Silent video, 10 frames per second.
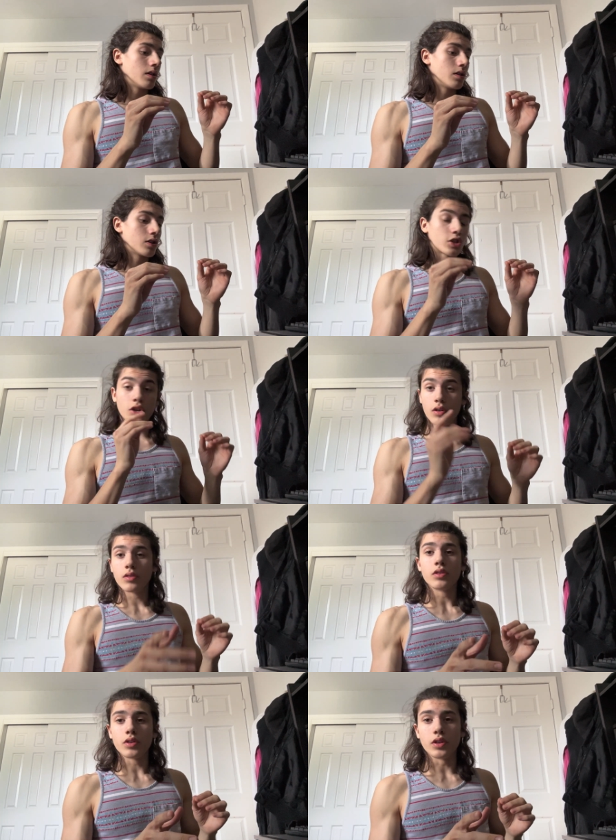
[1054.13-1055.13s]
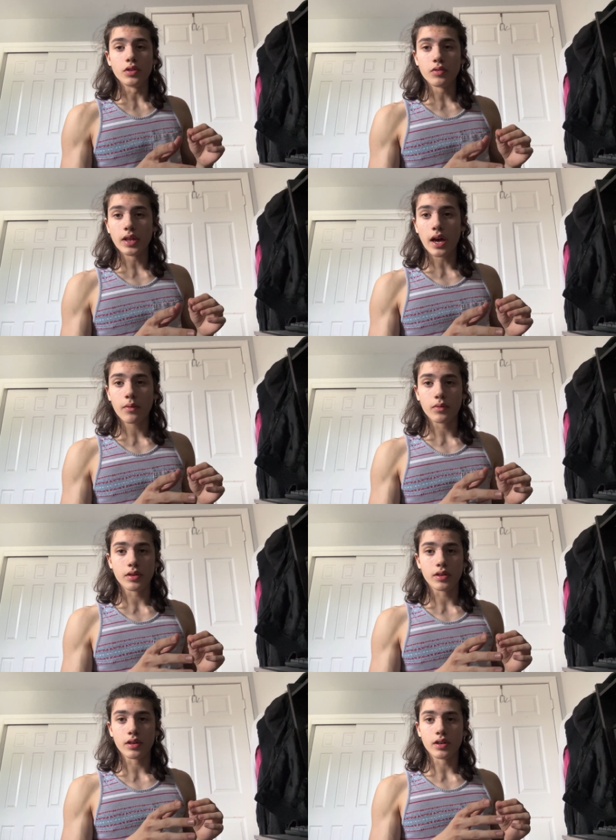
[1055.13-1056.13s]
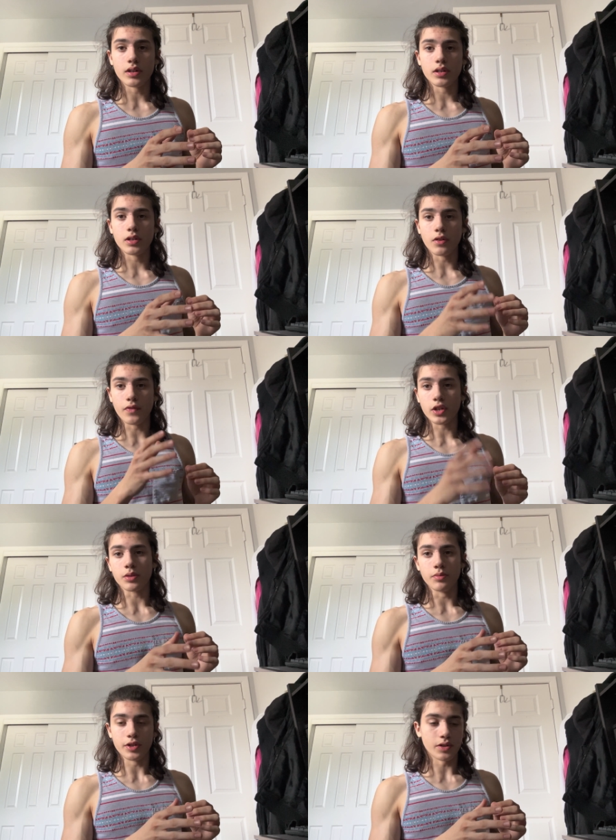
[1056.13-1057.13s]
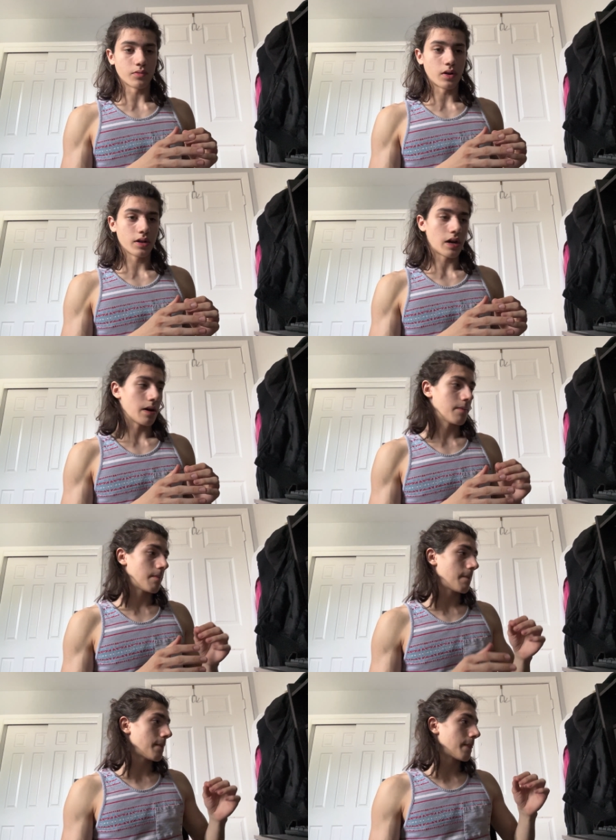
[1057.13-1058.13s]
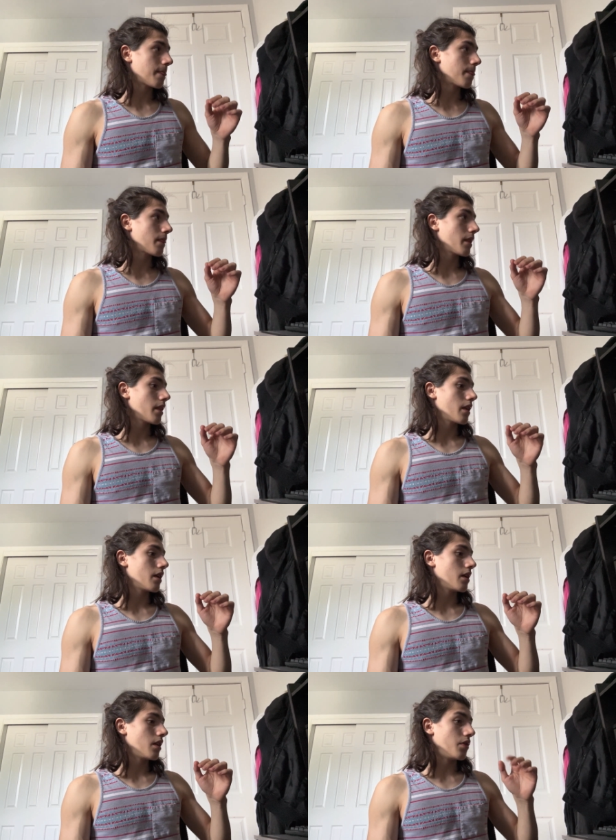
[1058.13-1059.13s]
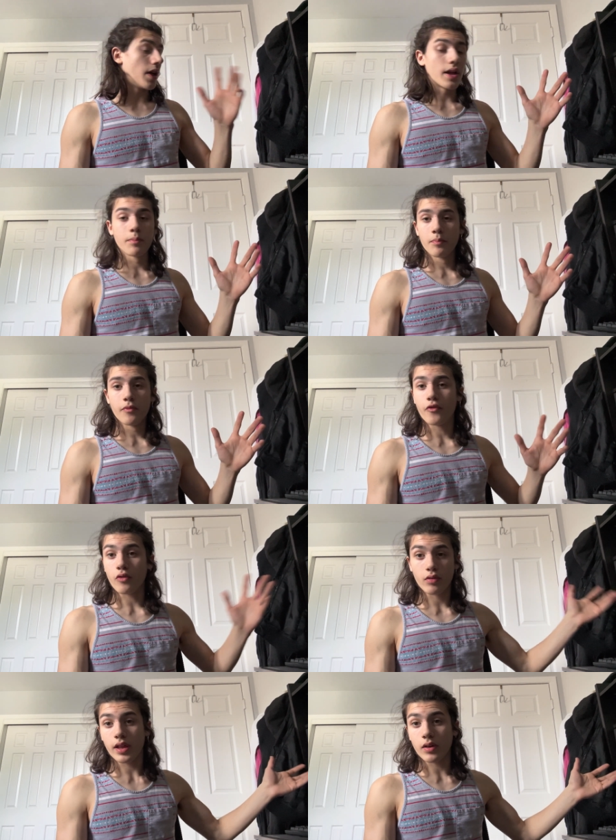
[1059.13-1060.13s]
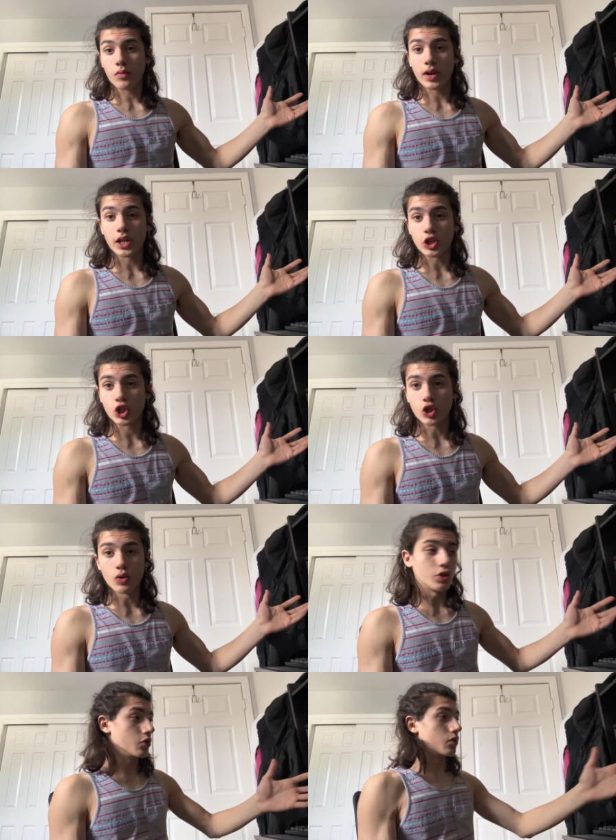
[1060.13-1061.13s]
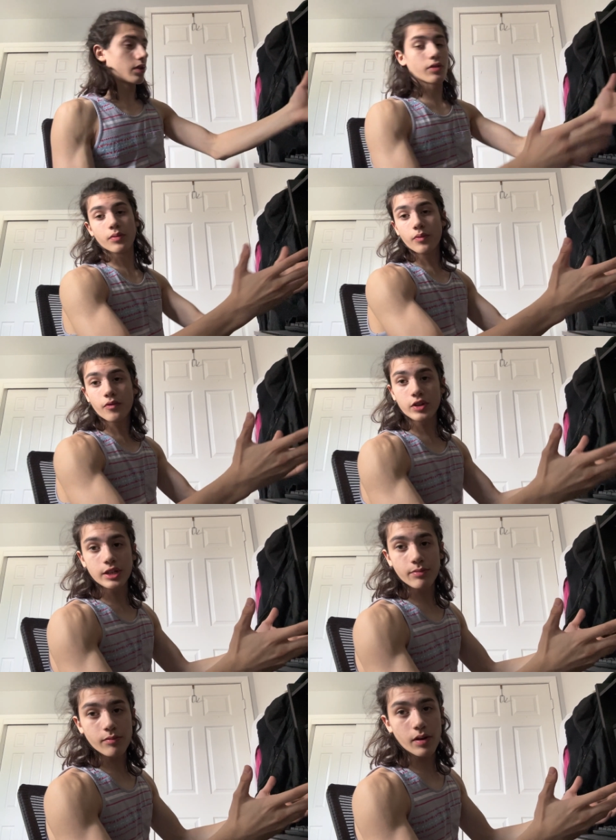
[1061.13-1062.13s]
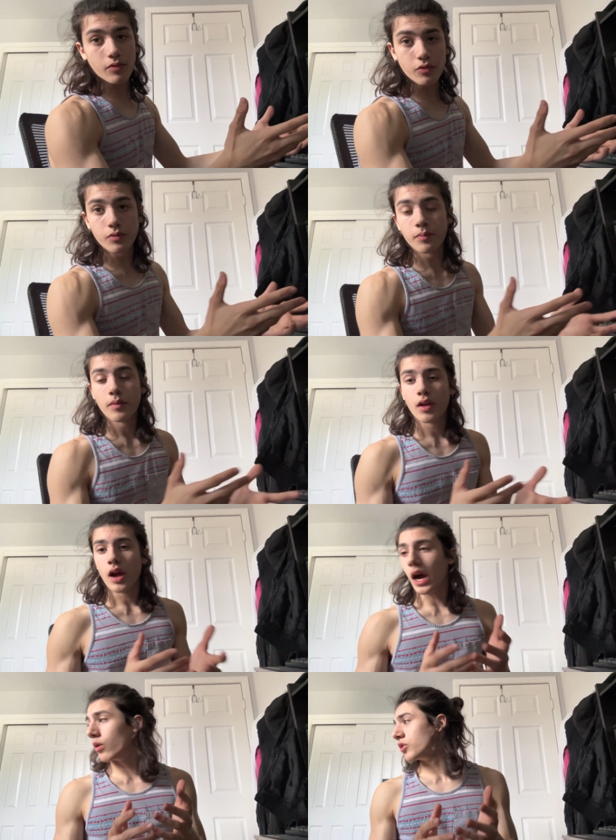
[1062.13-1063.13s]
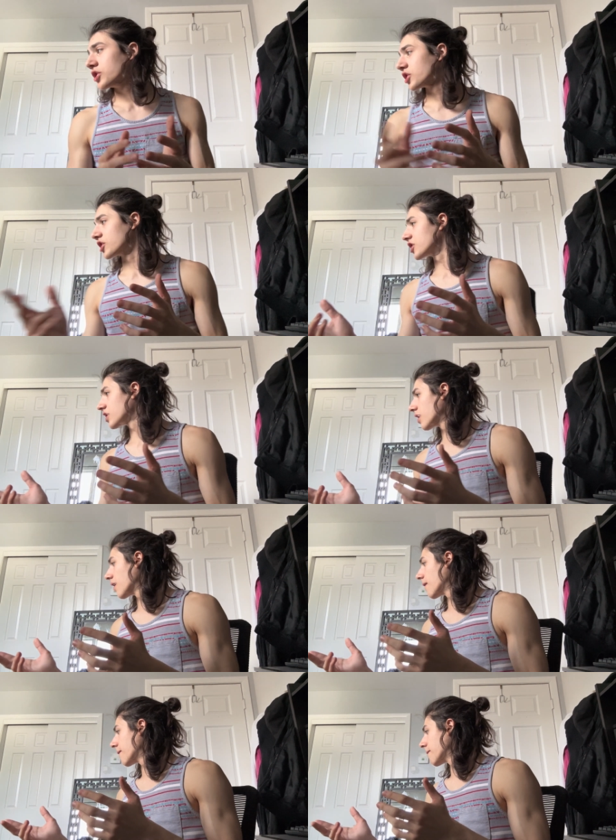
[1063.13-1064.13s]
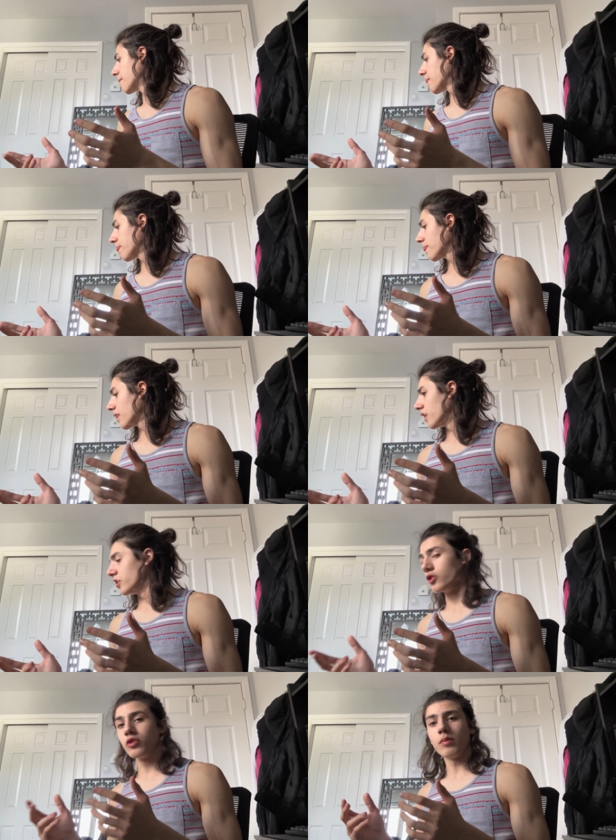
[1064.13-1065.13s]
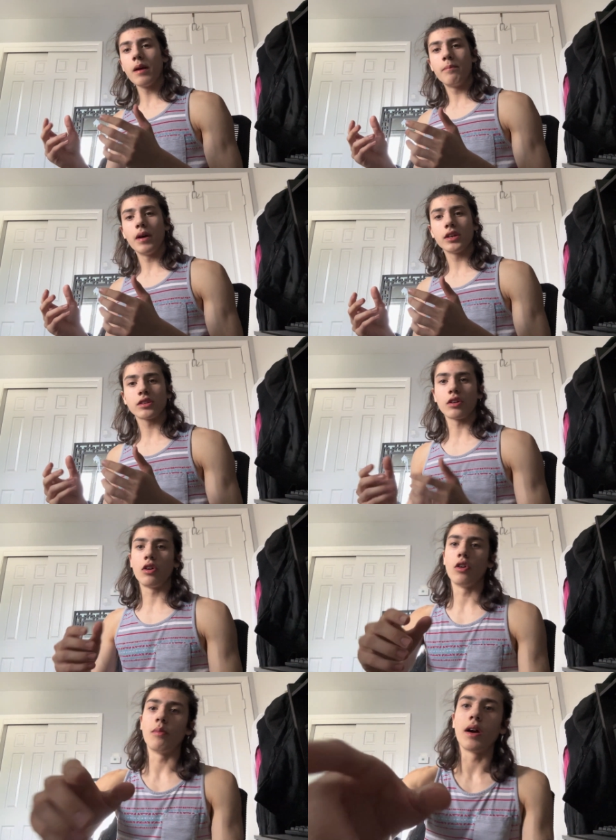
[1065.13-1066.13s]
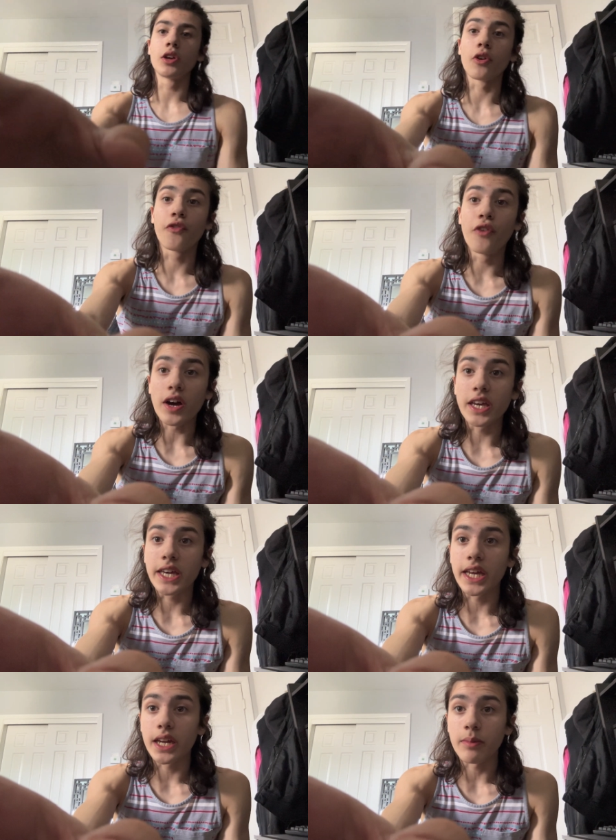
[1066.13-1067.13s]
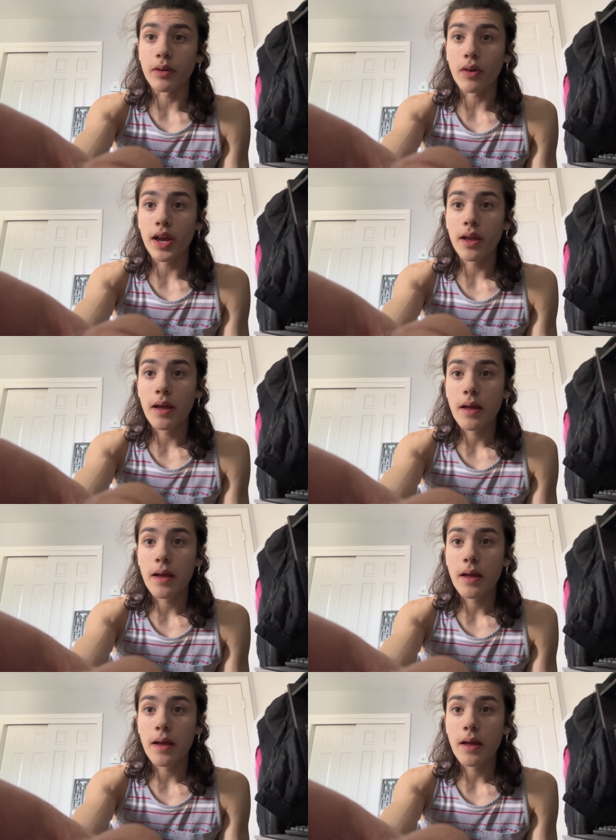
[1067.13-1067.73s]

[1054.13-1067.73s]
So you can do that with uh, your vegetables and whatnot. Then for like what I just showed you with, for example, my room, I would just do my best. Oh my, you're fucking kidding me, right?